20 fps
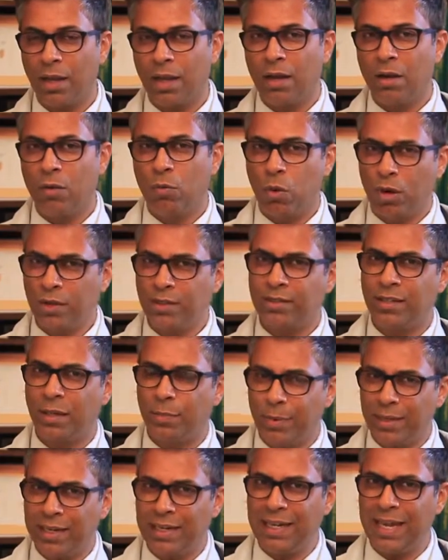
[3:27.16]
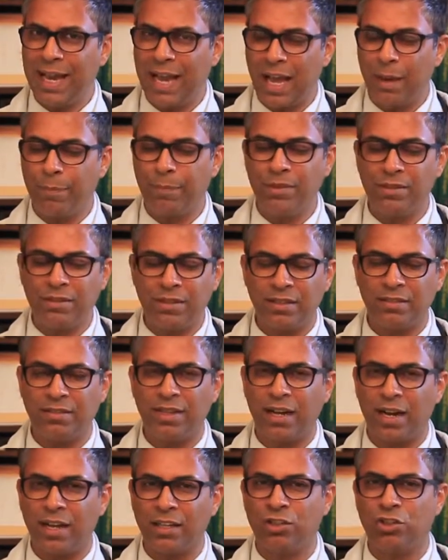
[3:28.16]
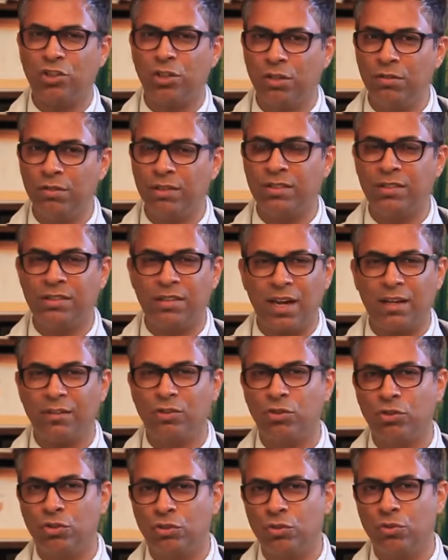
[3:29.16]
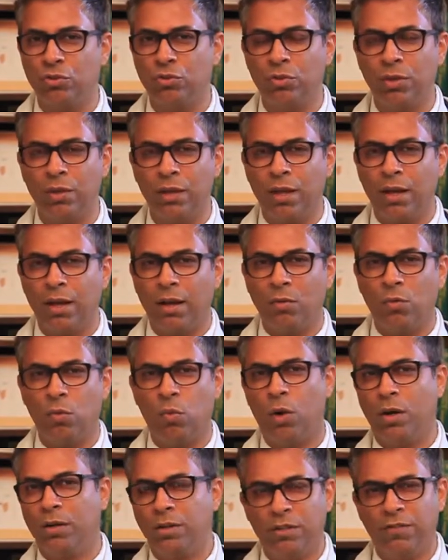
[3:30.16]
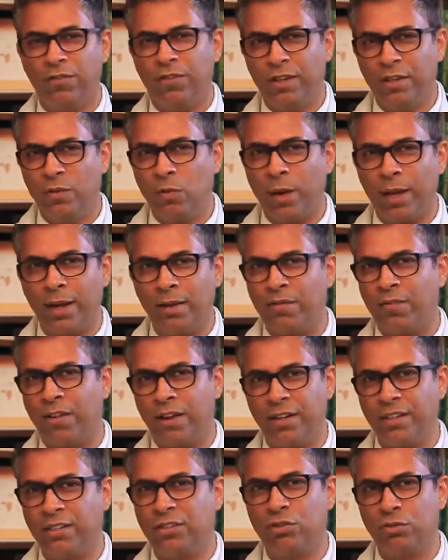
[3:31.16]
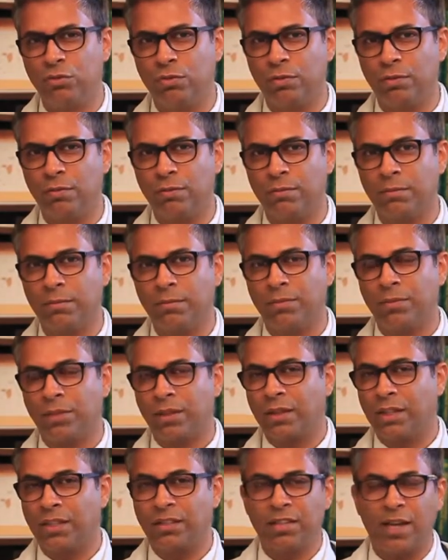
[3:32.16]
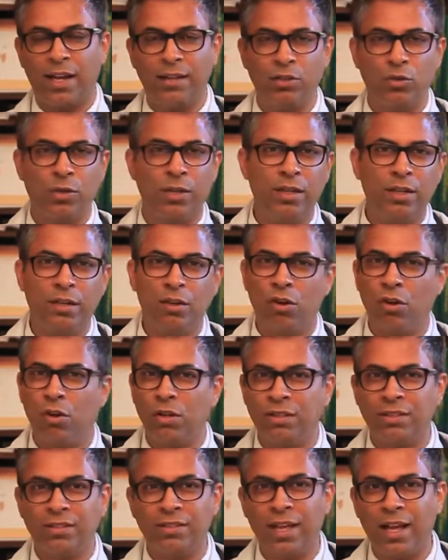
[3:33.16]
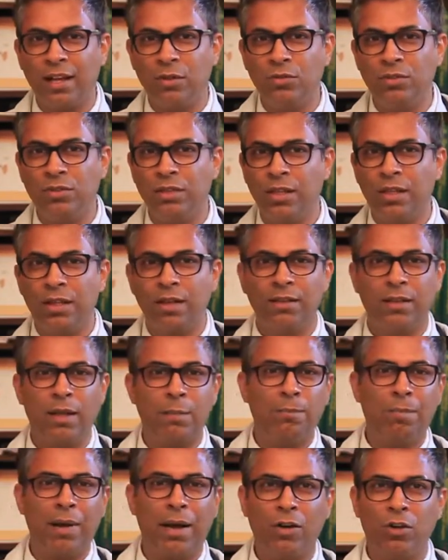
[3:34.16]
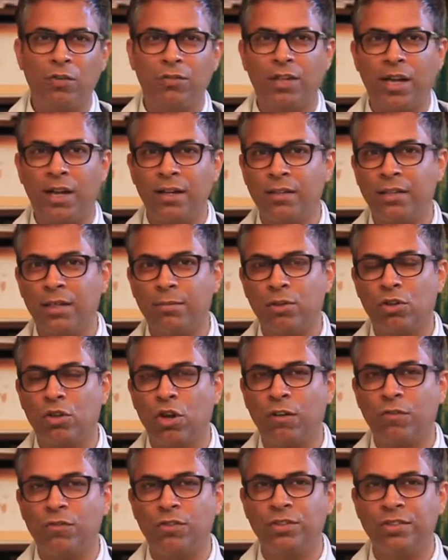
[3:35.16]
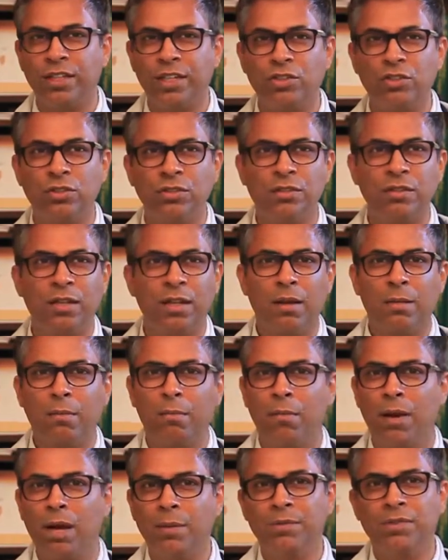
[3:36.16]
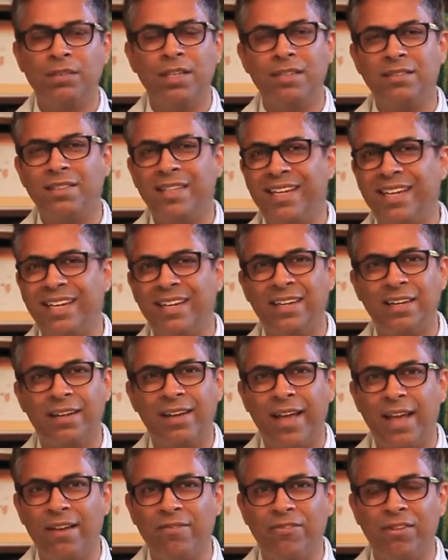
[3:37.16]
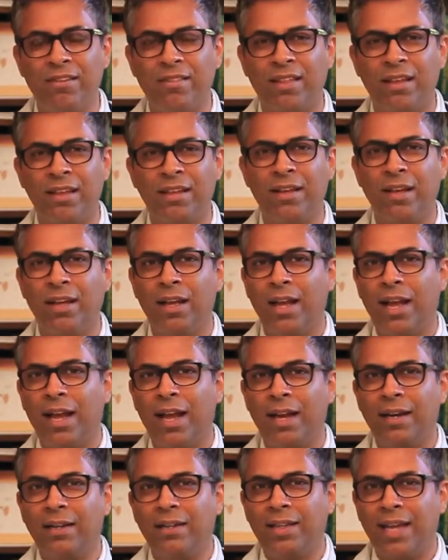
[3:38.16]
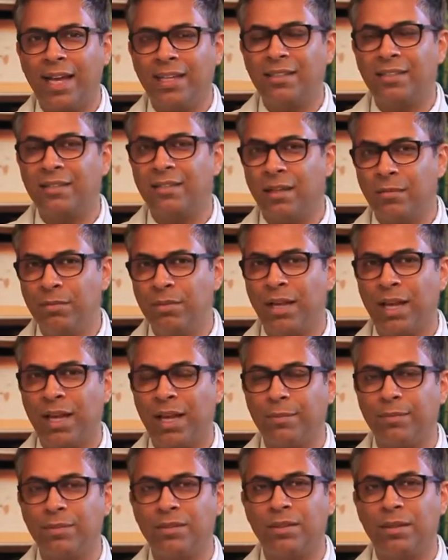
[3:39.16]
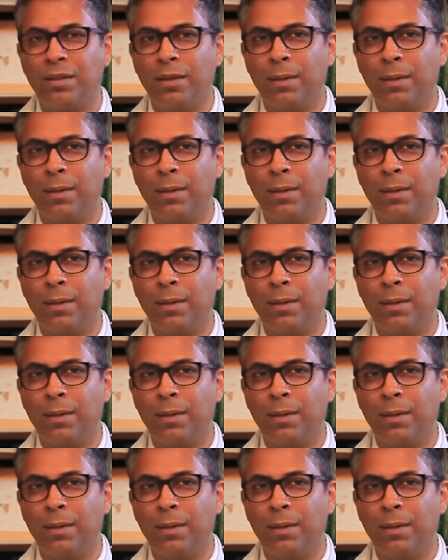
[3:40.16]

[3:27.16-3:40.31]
What typically happens is that our children start to do wonderfully well very soon. They start to hear all sounds, they're part of dining table conversations, mom says he can hear everything, and that sometimes